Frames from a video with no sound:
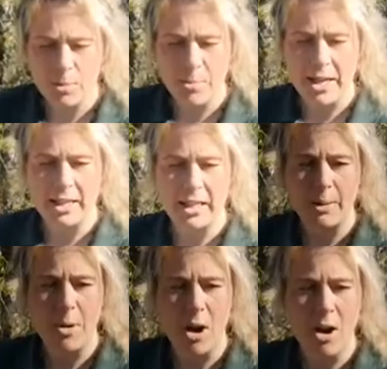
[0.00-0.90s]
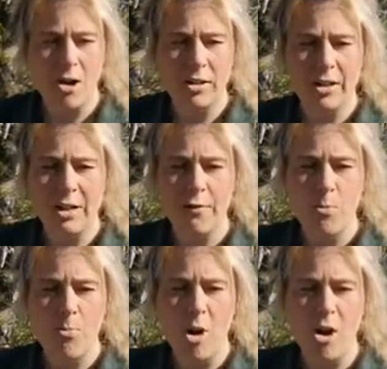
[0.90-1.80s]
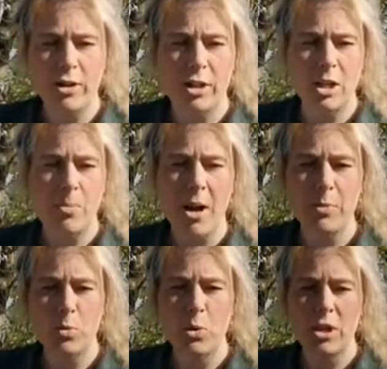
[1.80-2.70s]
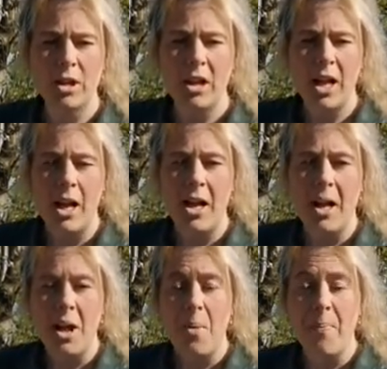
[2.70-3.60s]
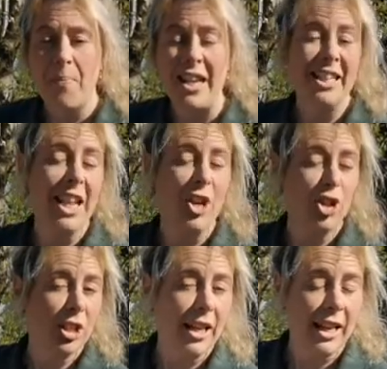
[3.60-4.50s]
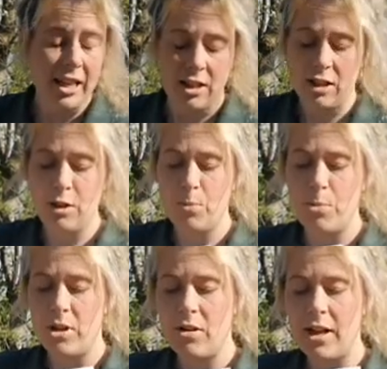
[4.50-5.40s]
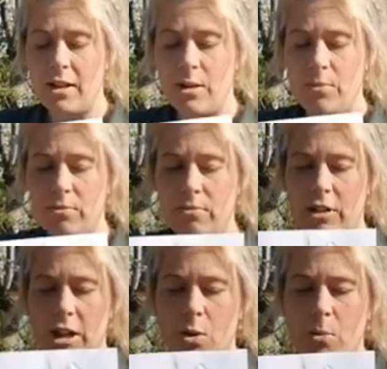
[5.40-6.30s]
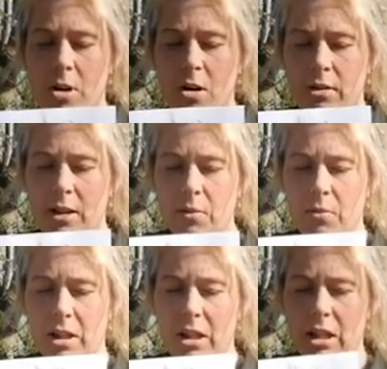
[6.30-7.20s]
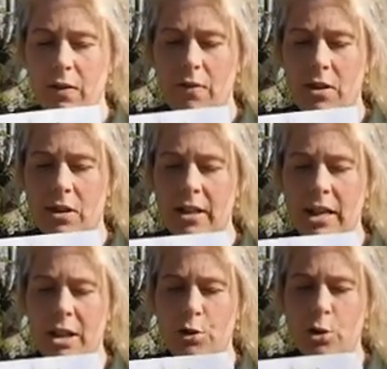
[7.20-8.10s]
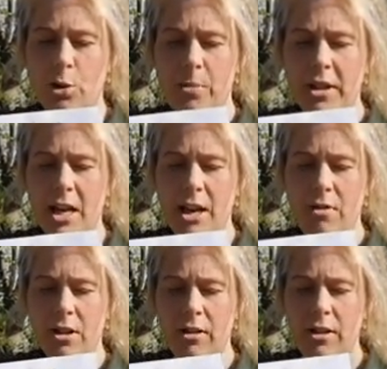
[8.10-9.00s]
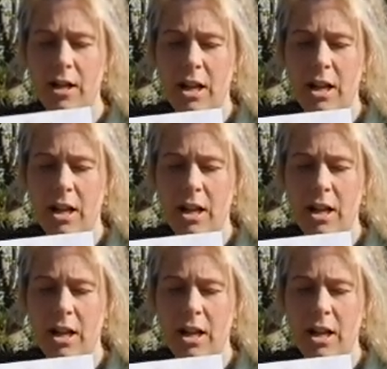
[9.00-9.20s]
some basic marks, different marks that you perhaps wouldn't intentionally do, but you'll get some really cool marks with your different natural materials.